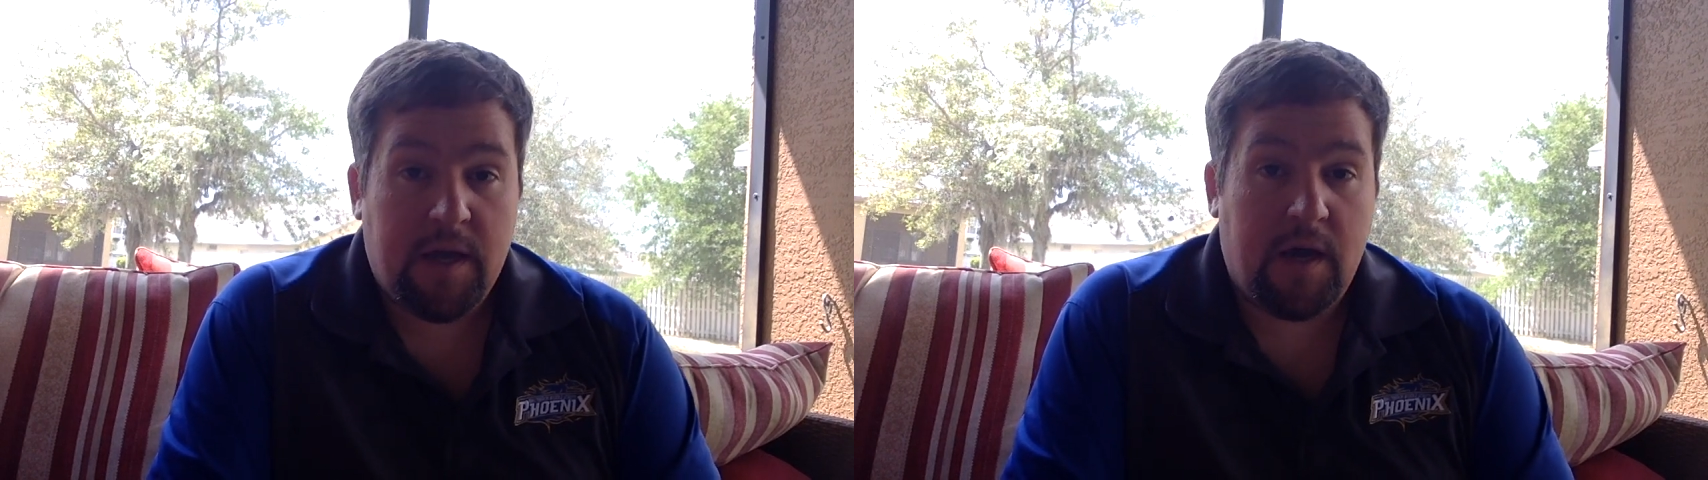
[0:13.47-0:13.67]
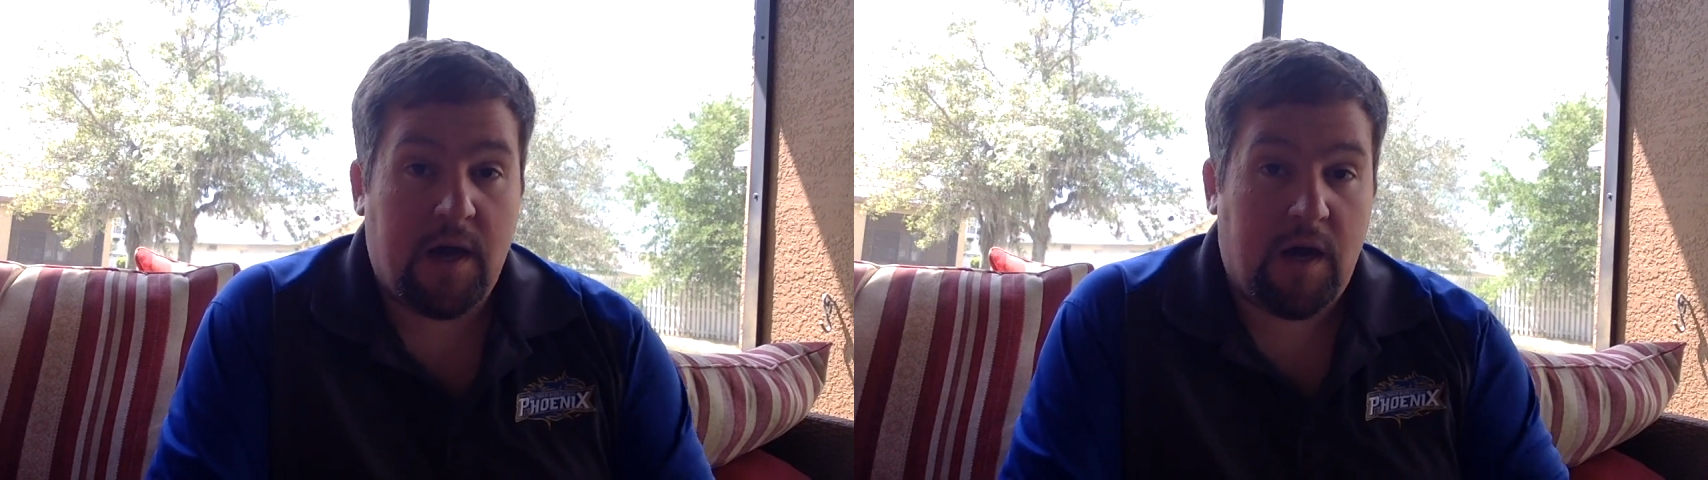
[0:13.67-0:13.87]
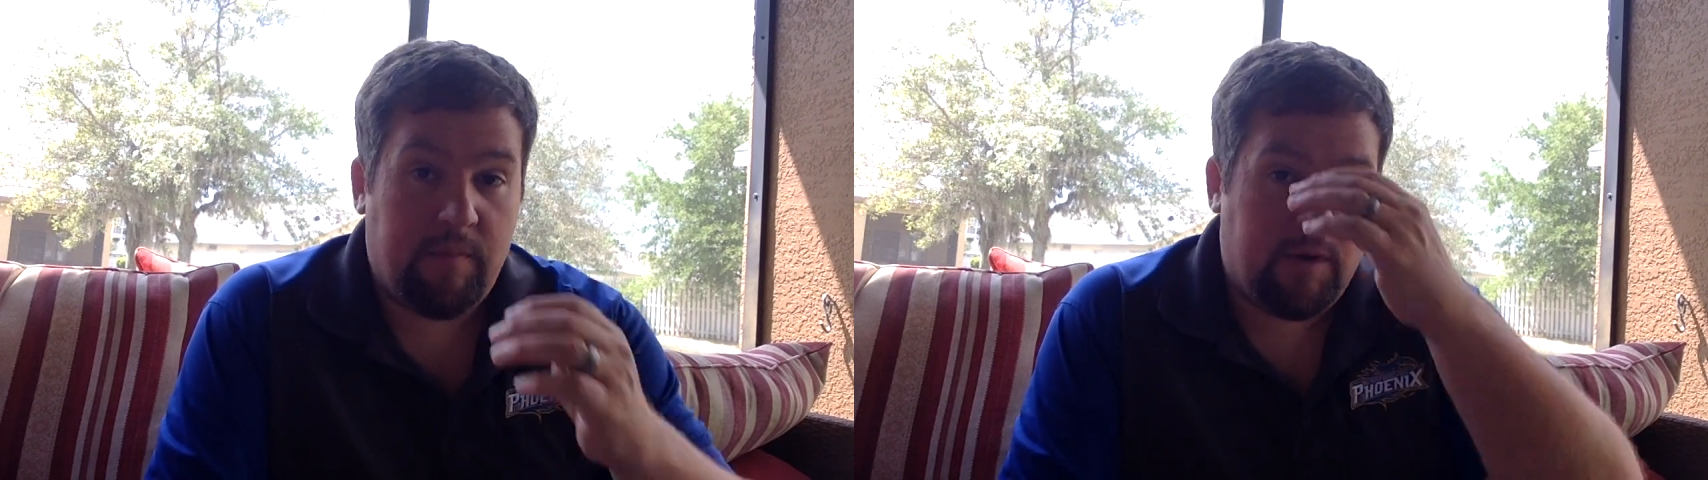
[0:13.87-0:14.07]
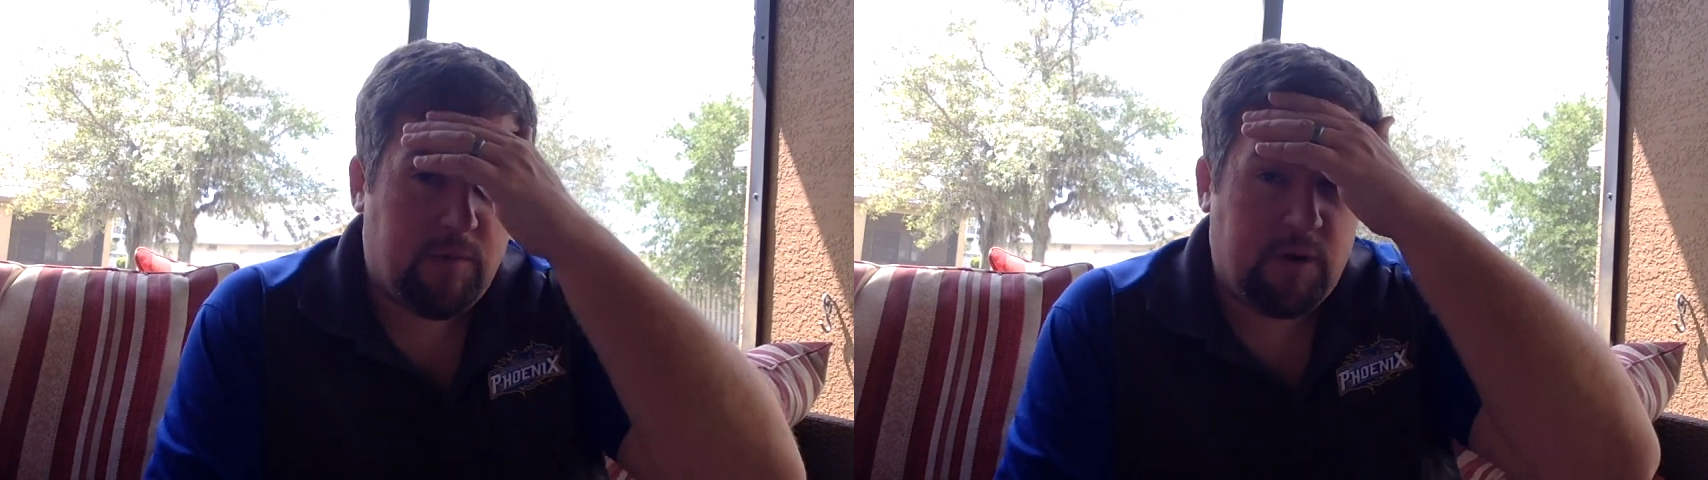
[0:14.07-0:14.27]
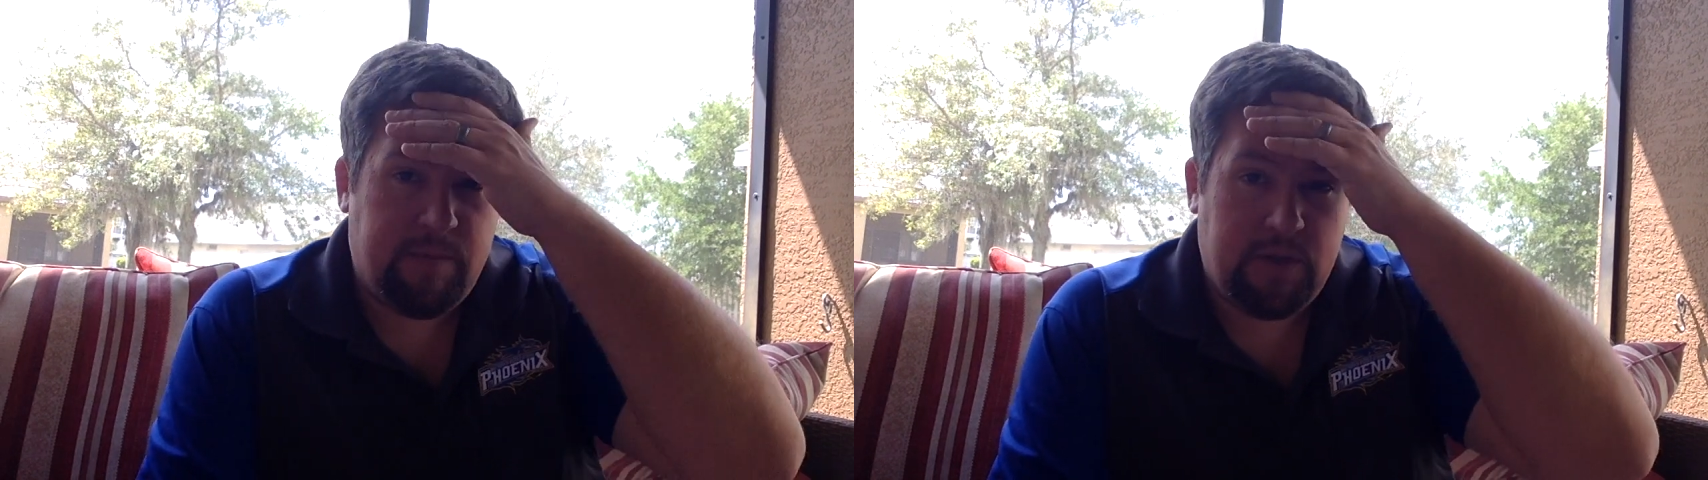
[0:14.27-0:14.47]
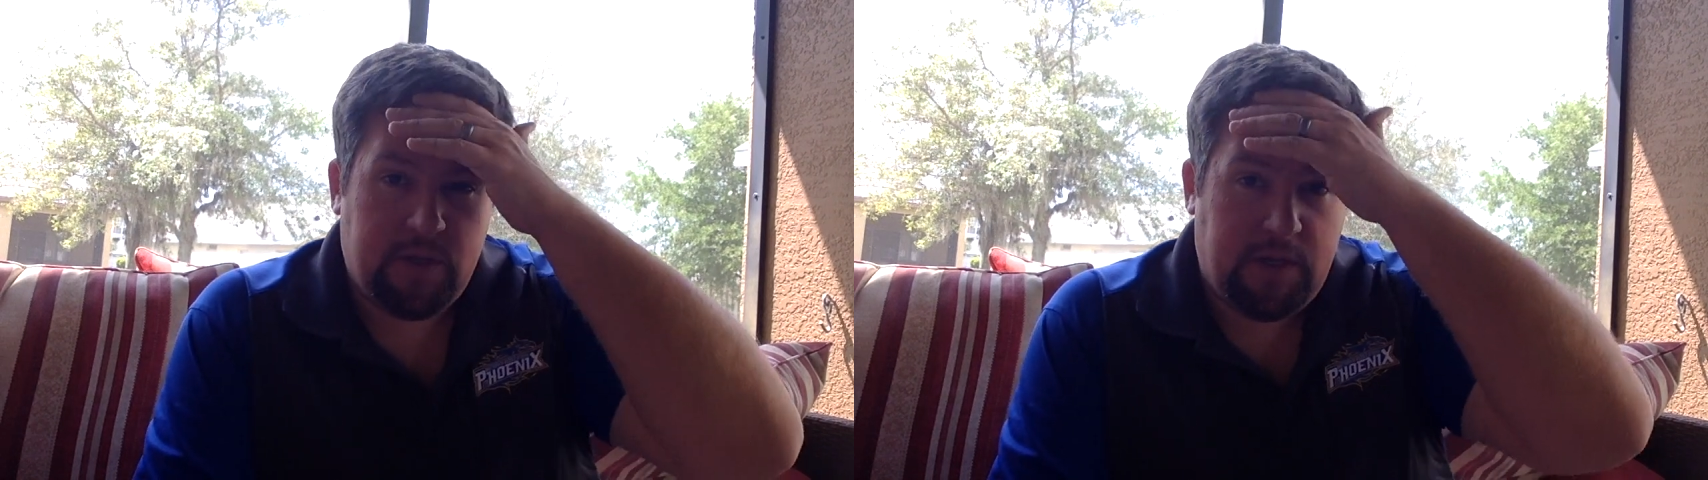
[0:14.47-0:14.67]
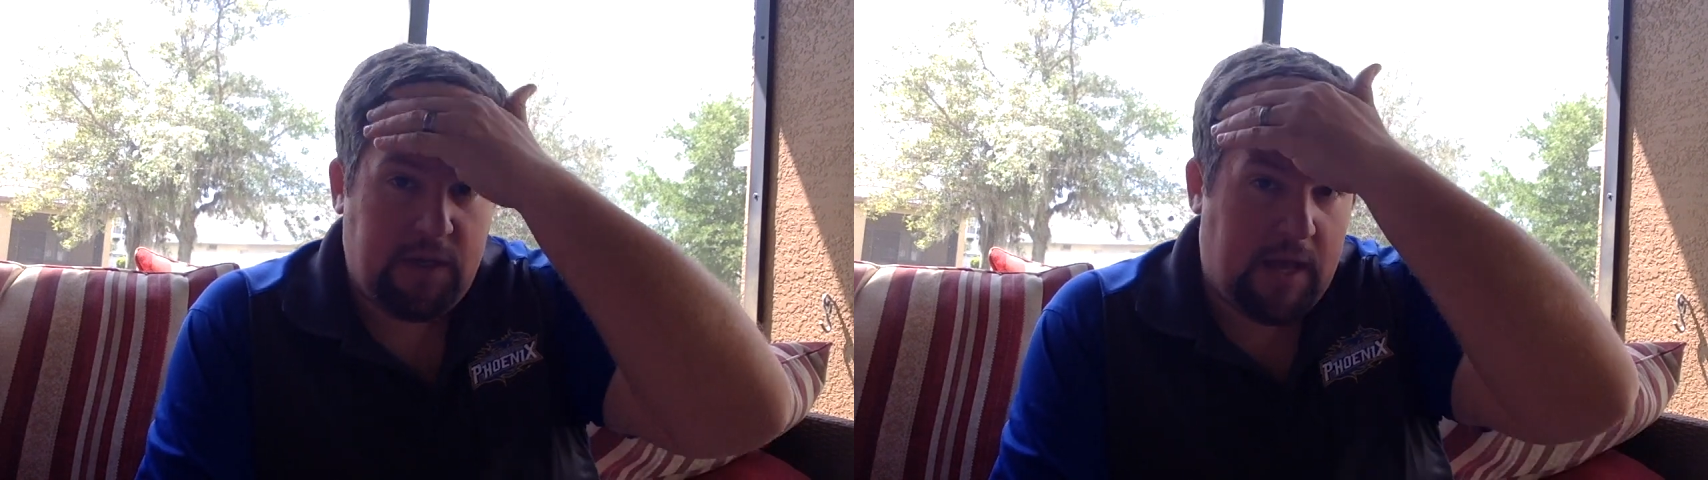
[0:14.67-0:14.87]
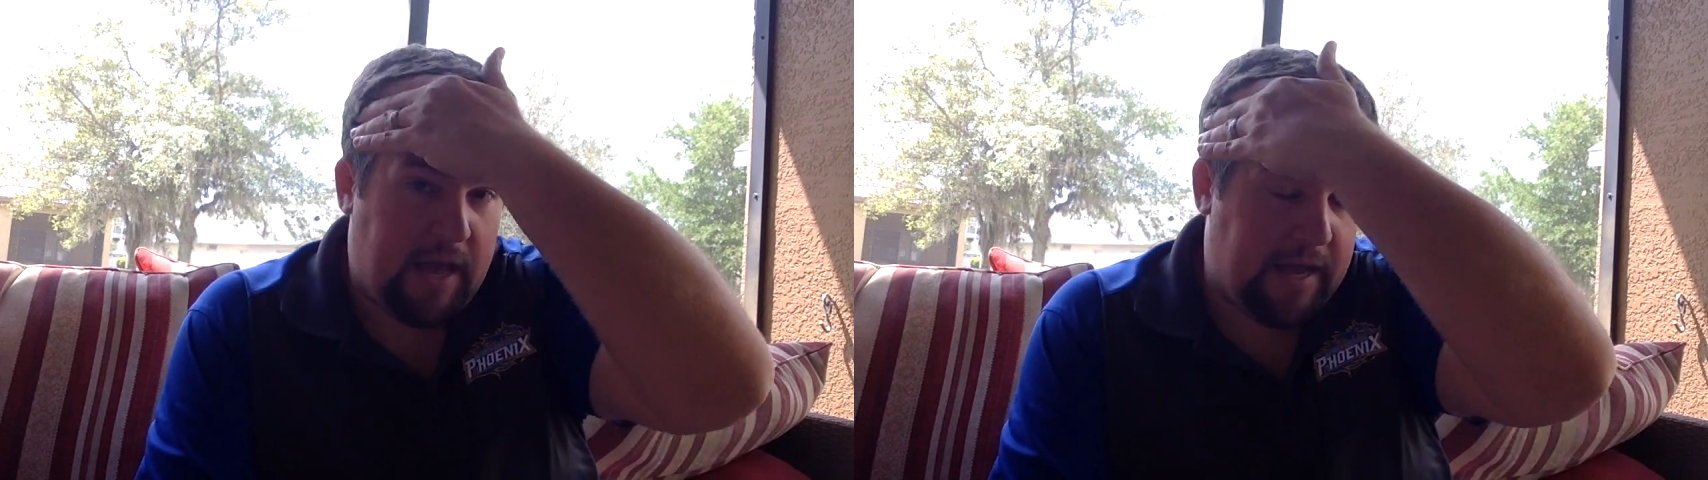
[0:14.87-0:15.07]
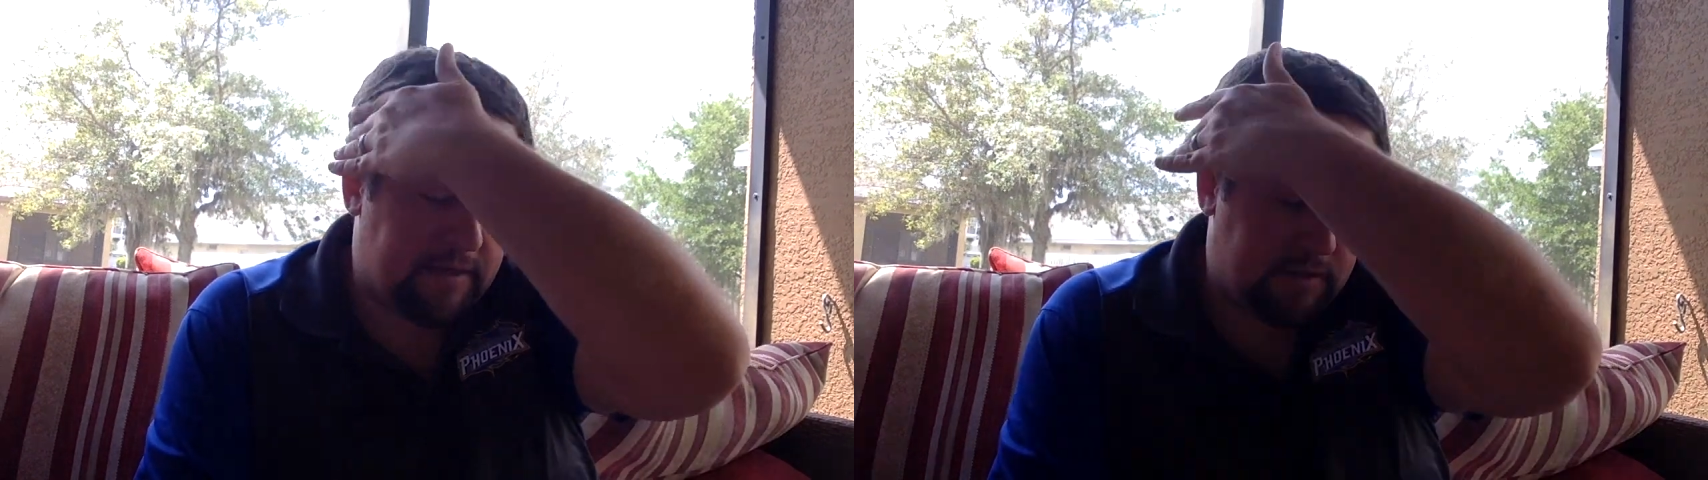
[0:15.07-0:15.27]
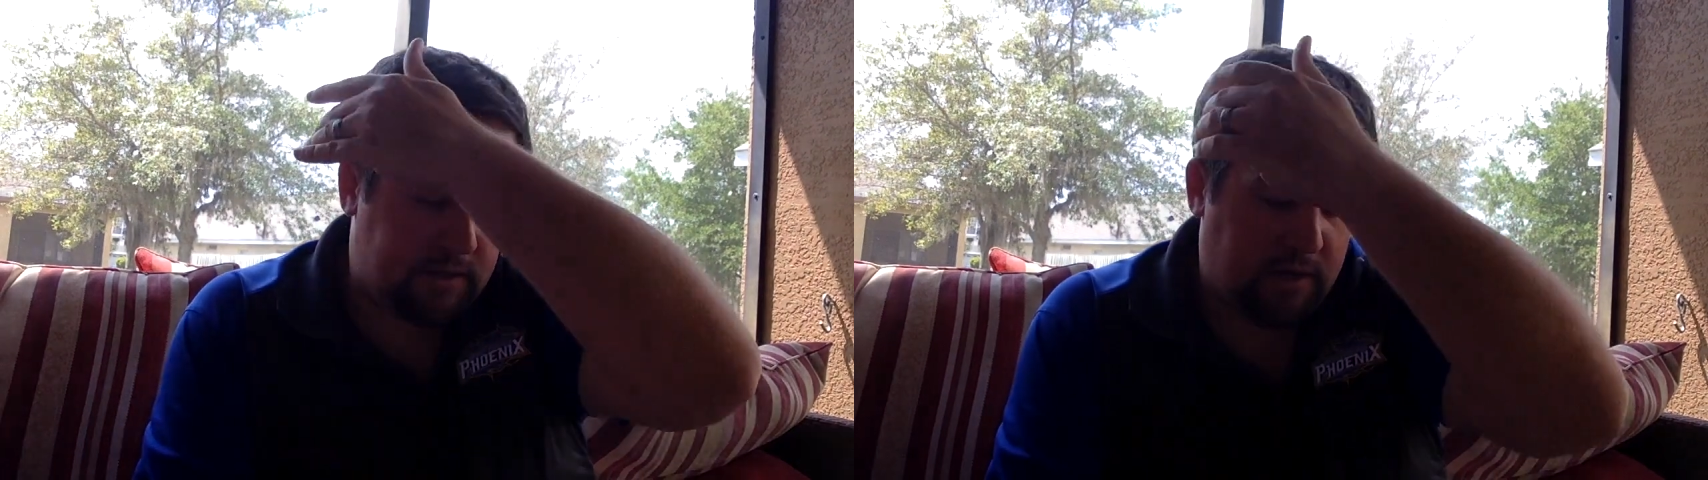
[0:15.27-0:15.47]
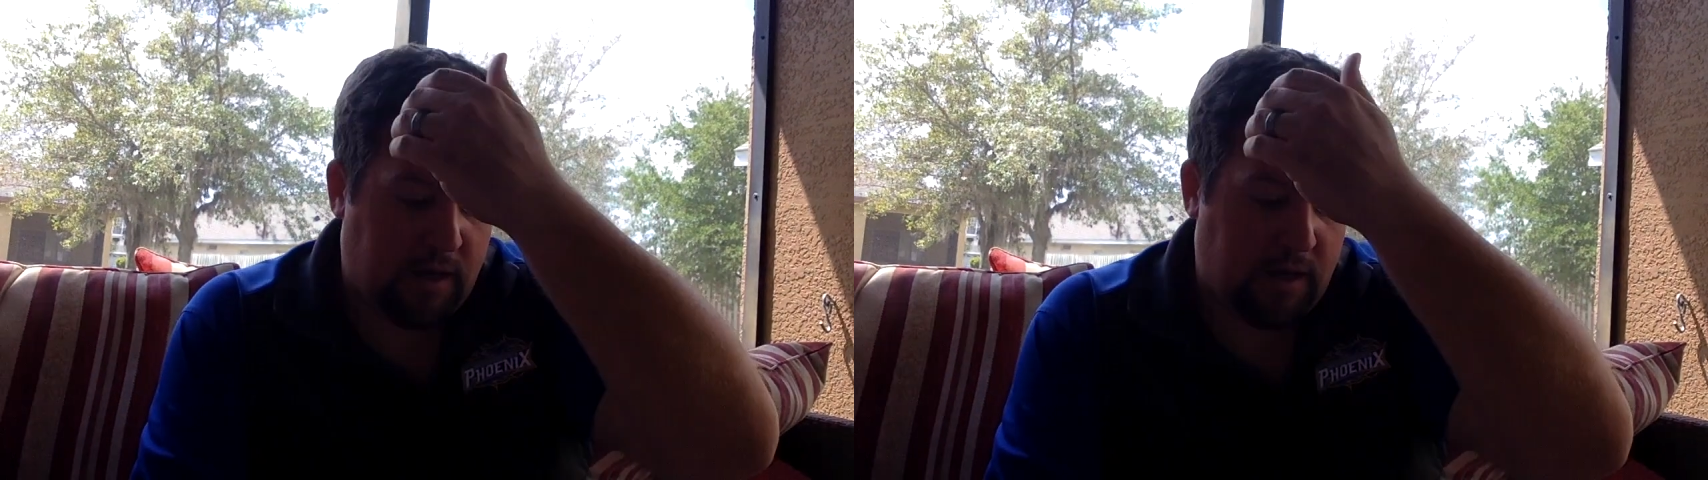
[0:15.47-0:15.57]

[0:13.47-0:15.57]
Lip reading: And we're going to be looking at